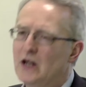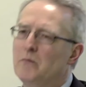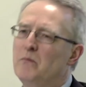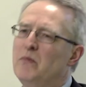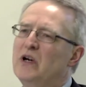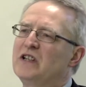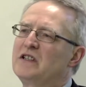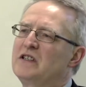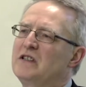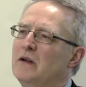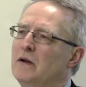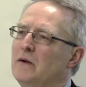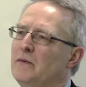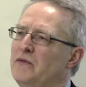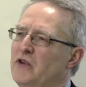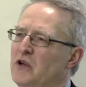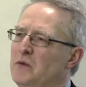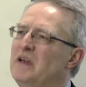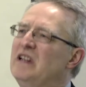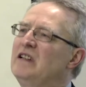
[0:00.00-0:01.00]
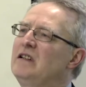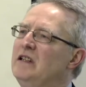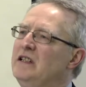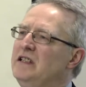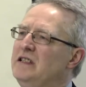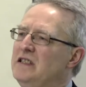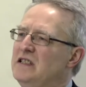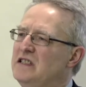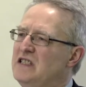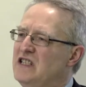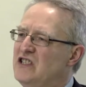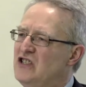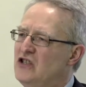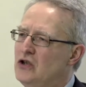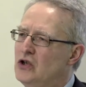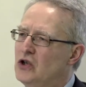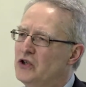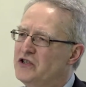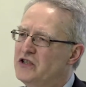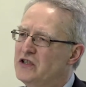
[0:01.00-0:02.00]
But fundamentally this is
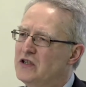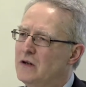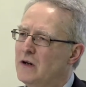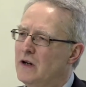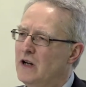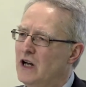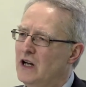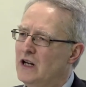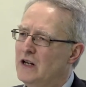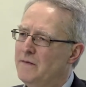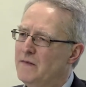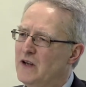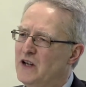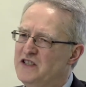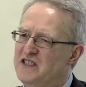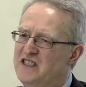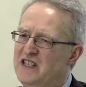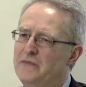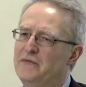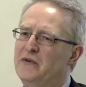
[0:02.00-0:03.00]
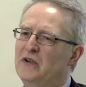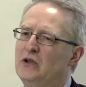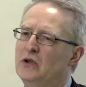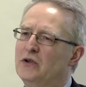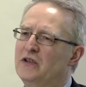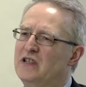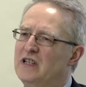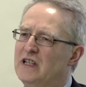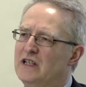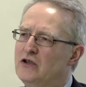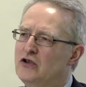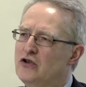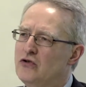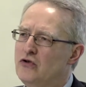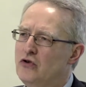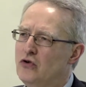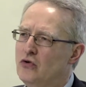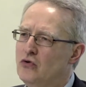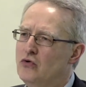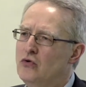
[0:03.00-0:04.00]
not uh, a difficult thing to
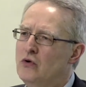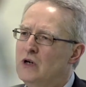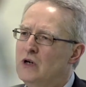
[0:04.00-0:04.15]
do.